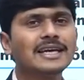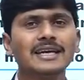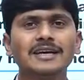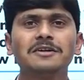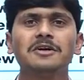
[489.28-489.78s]

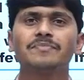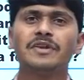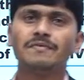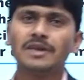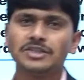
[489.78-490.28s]
here
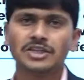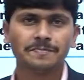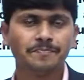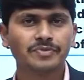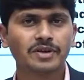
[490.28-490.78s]
deflection.
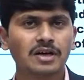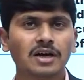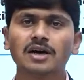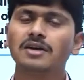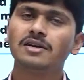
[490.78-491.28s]

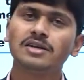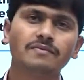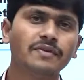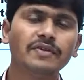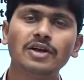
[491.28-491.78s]

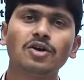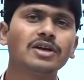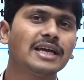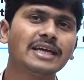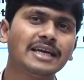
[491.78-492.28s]
We will not
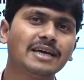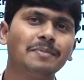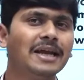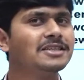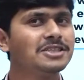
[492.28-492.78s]
get here
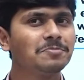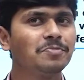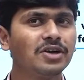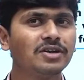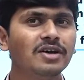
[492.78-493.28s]
balancing
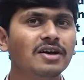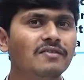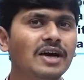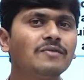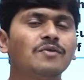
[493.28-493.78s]
point.
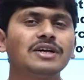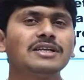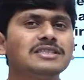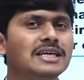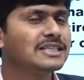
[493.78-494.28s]
And what
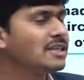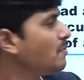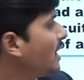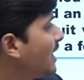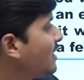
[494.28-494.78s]
is the reason
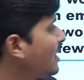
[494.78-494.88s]
behind